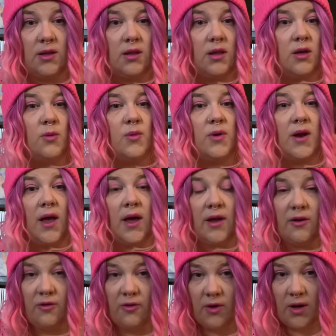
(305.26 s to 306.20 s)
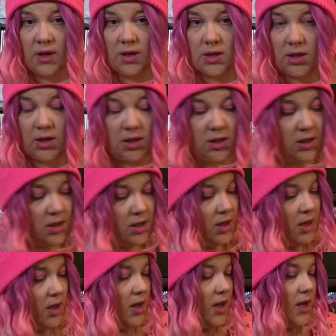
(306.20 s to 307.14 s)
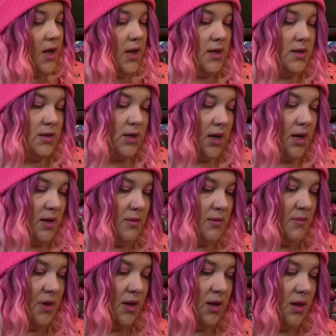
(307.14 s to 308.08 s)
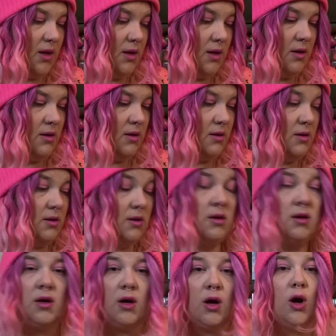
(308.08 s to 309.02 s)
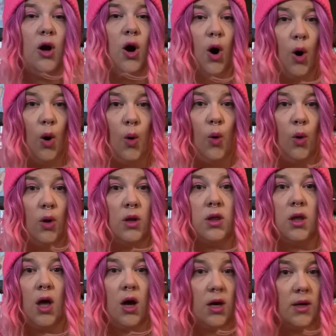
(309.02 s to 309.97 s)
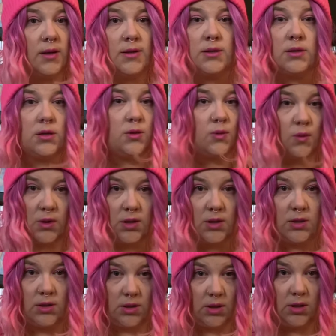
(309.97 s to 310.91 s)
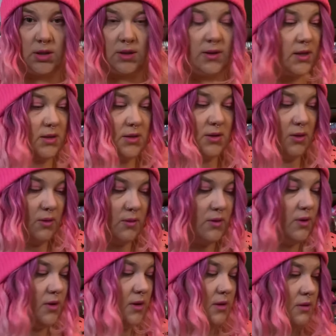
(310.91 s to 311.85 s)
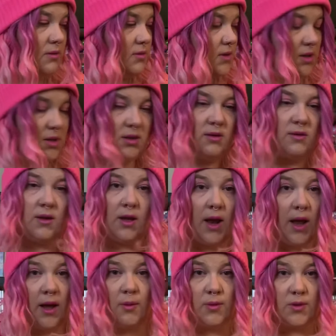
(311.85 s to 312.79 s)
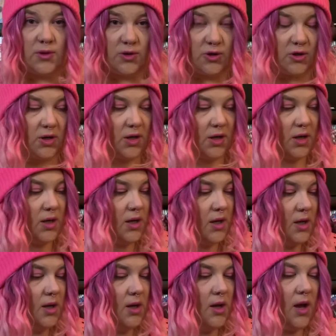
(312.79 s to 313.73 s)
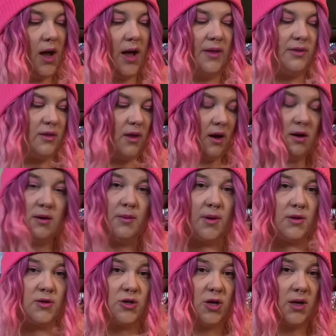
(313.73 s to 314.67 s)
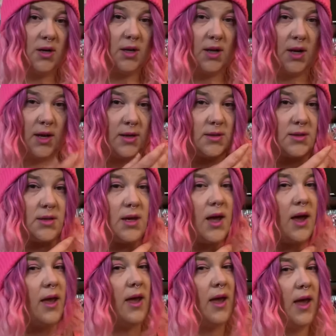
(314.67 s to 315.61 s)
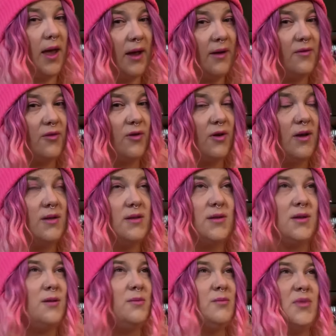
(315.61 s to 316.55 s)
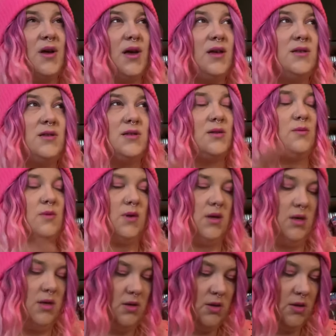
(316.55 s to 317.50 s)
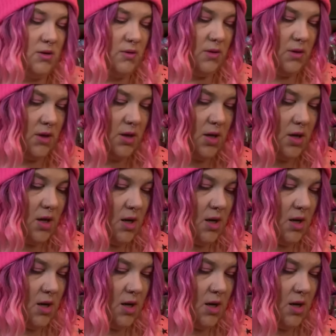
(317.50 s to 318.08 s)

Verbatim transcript: Like when I drink tea, it's gotta be cold ice sweet tea. That's the only tea that I will drink. I thought about trying hot tea. I have tried some, but I just don't get into it